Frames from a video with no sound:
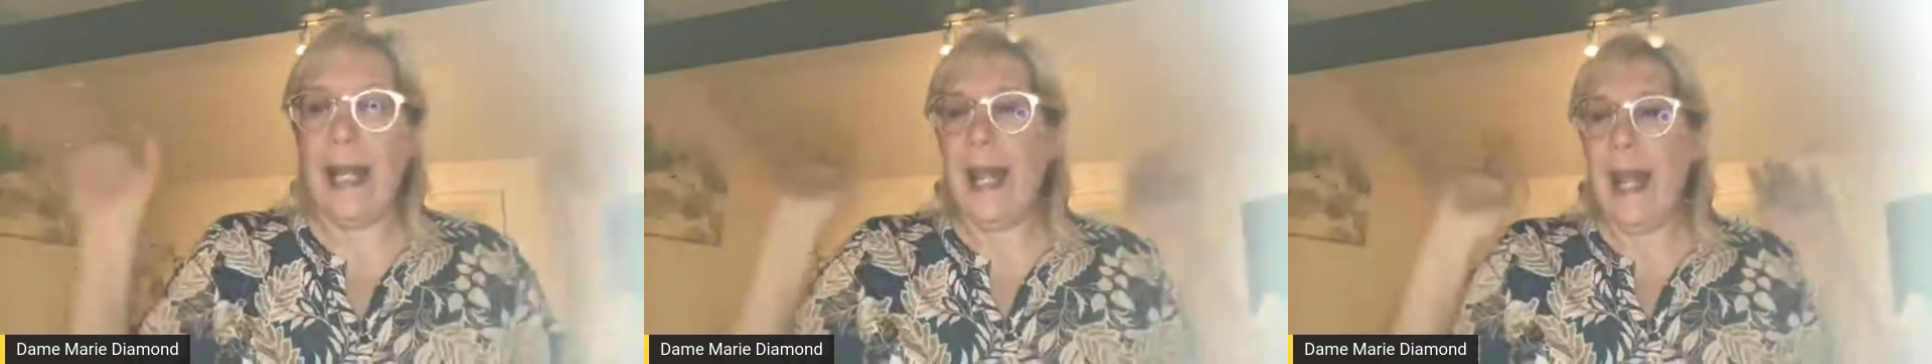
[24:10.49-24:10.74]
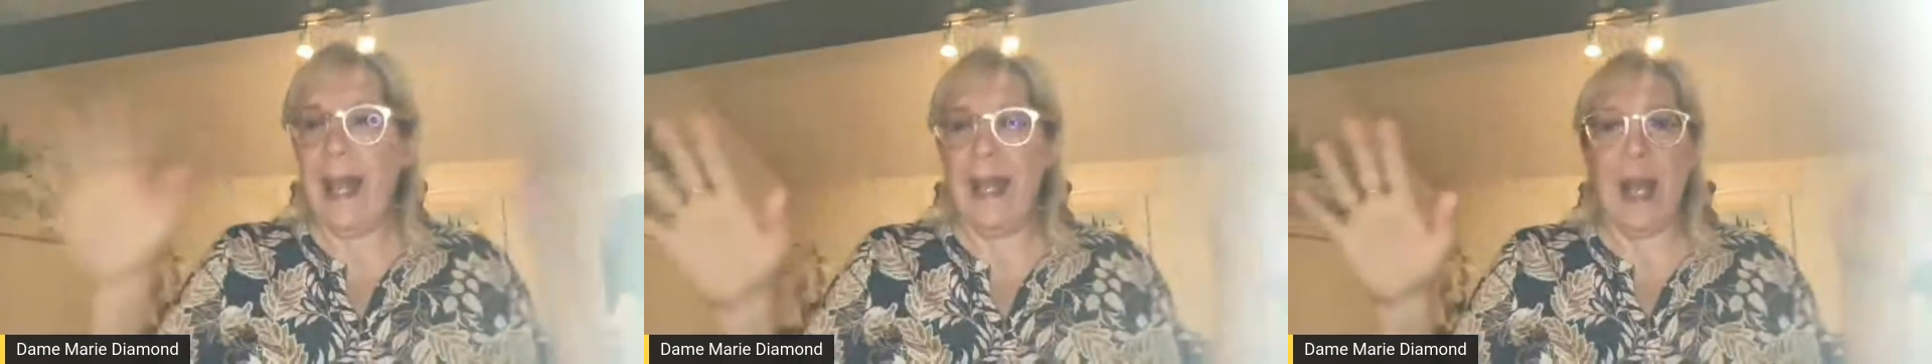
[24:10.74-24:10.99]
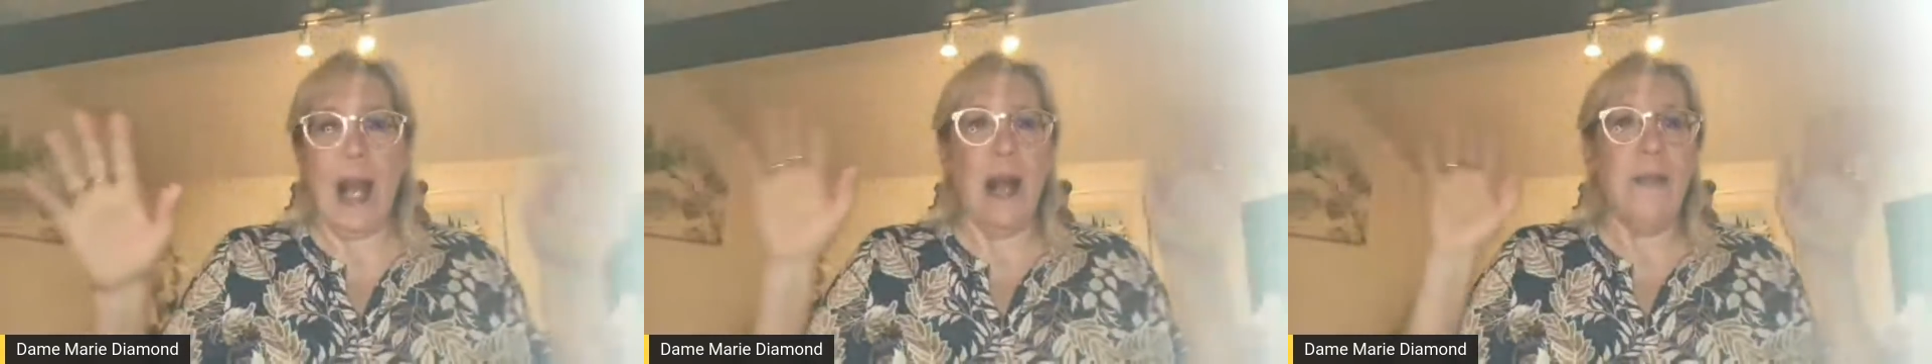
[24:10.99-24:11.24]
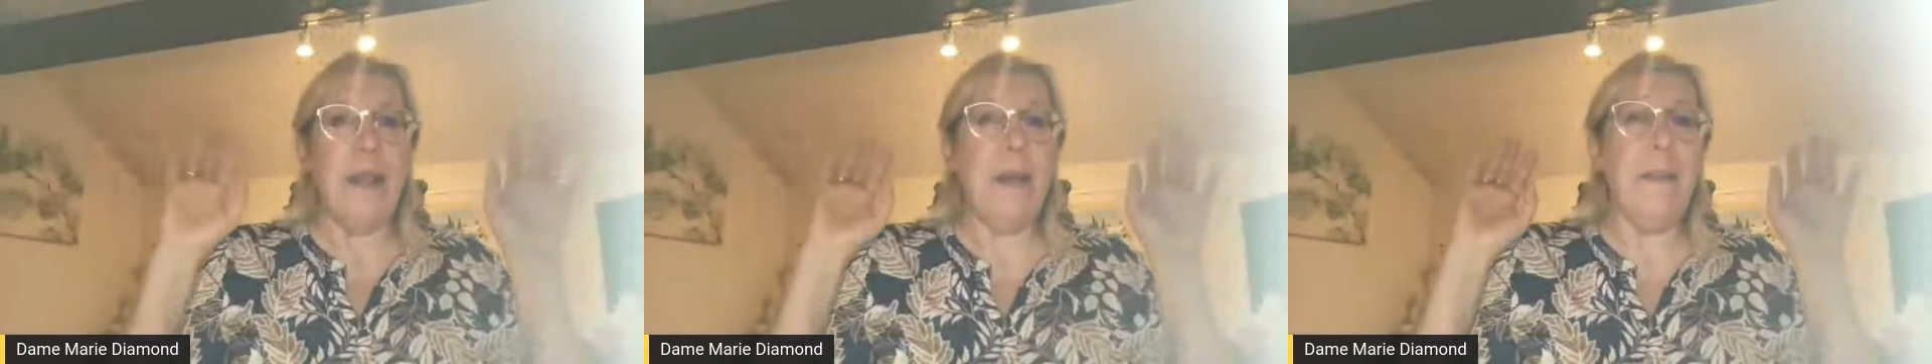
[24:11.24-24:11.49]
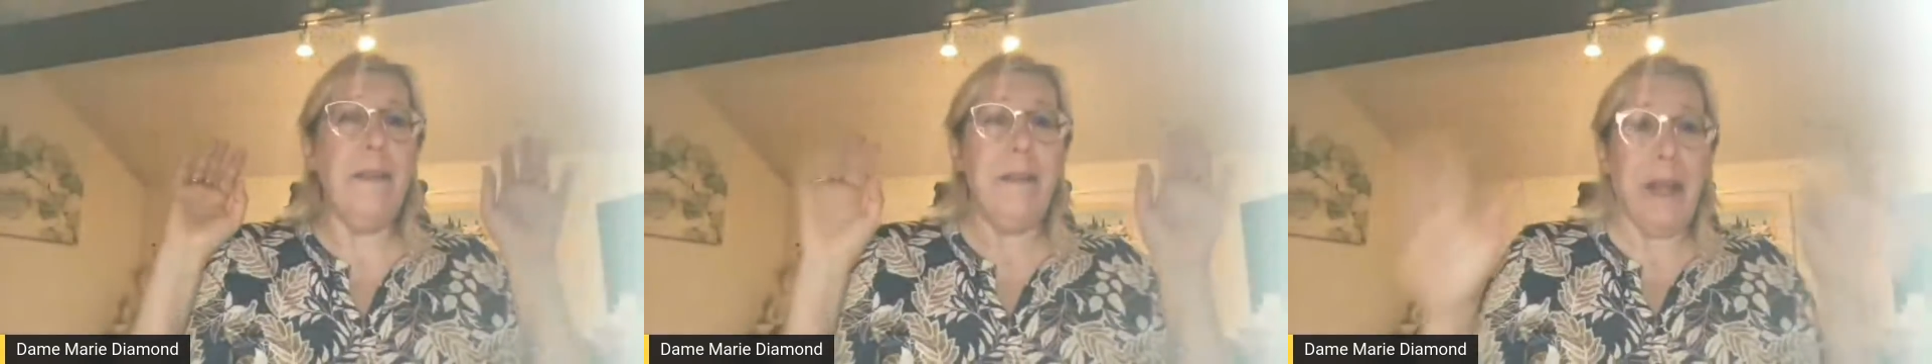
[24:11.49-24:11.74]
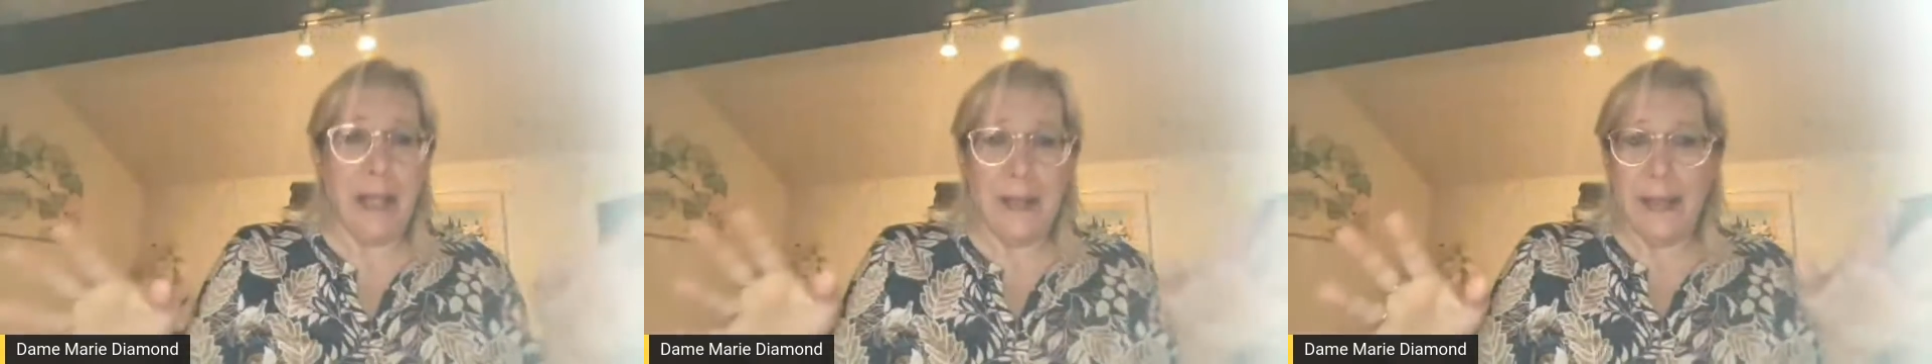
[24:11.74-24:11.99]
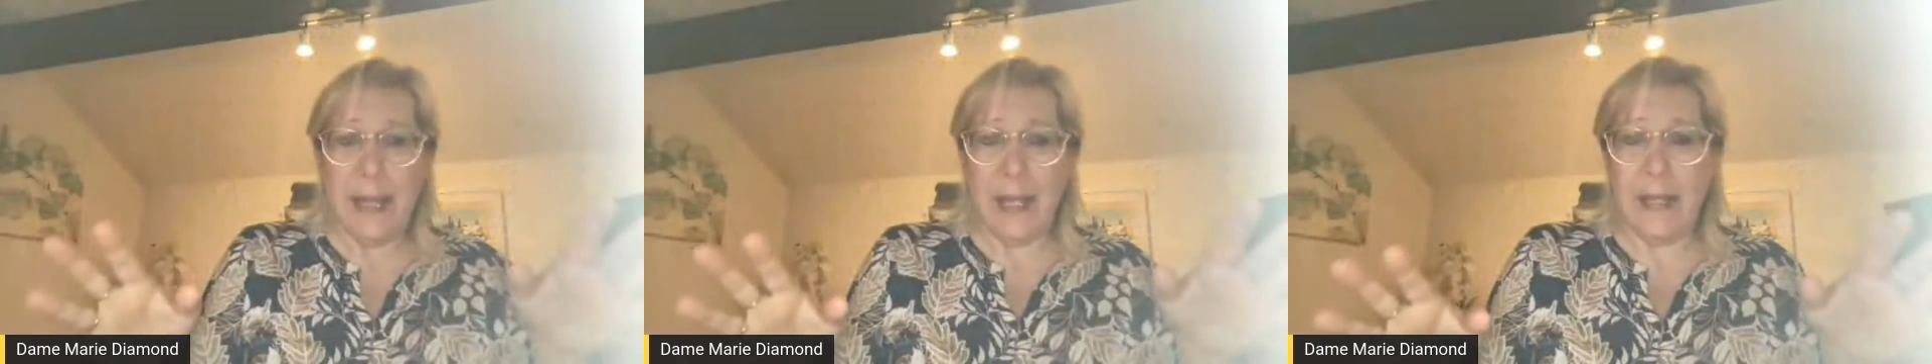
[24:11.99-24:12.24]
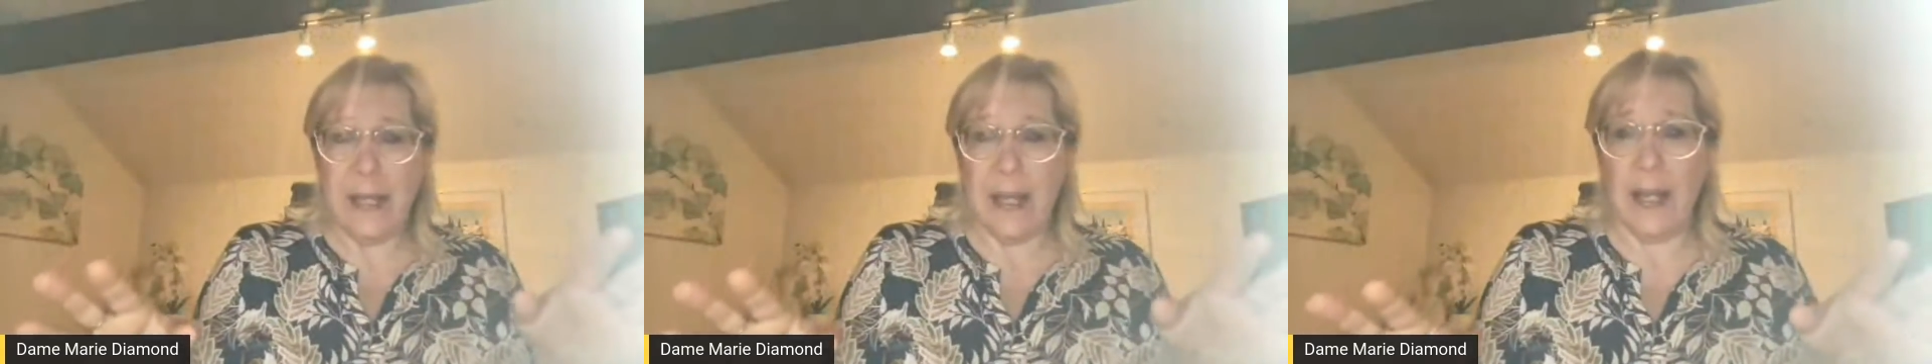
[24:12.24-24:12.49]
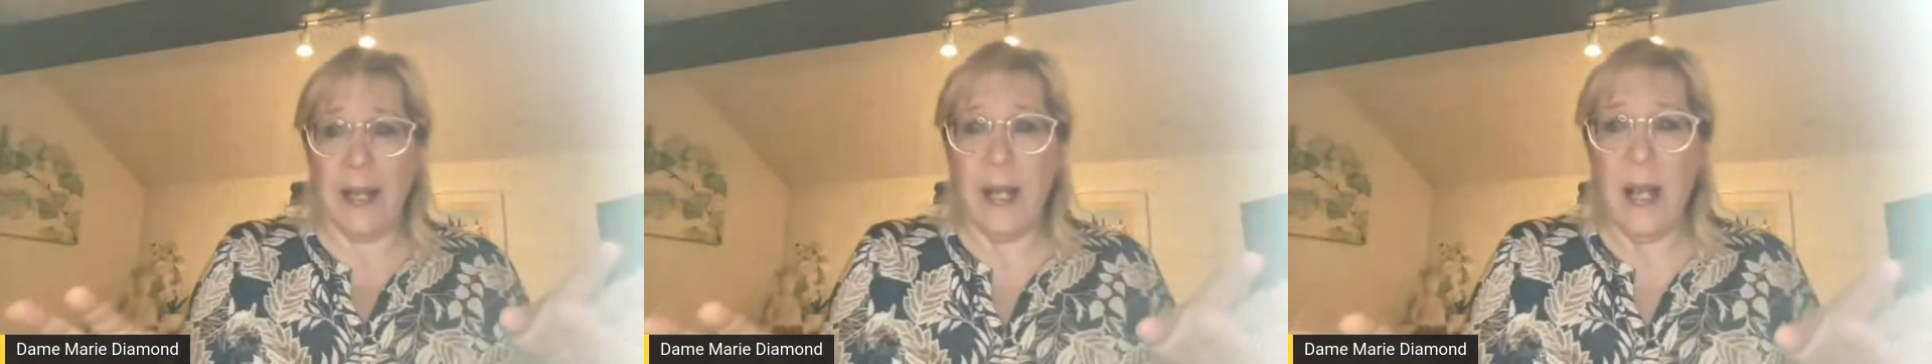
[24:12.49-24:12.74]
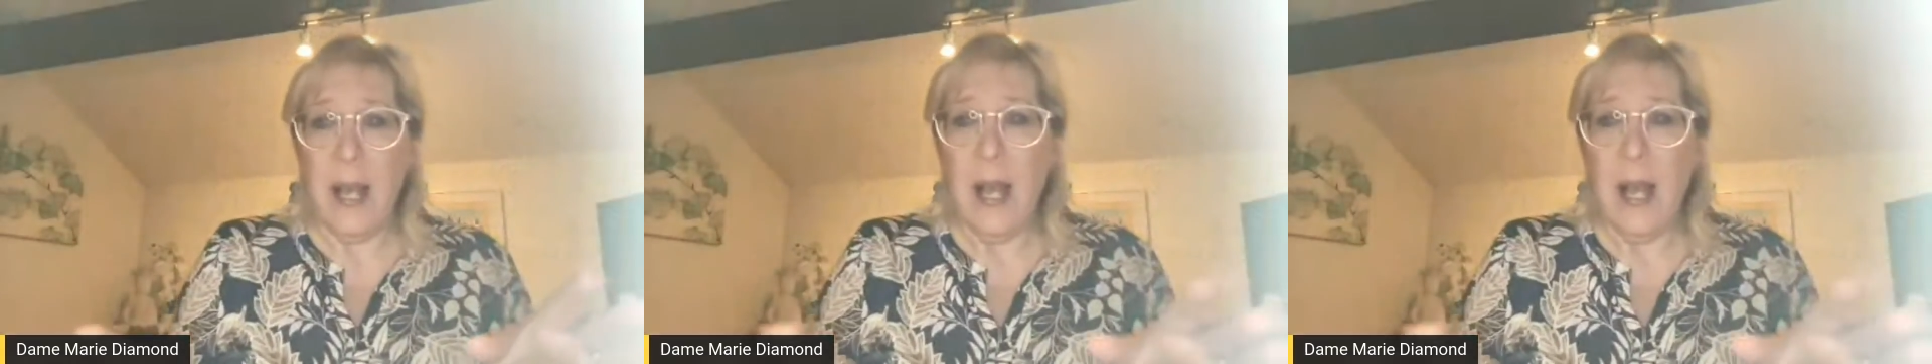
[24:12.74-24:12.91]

hey, I have an amazing idea,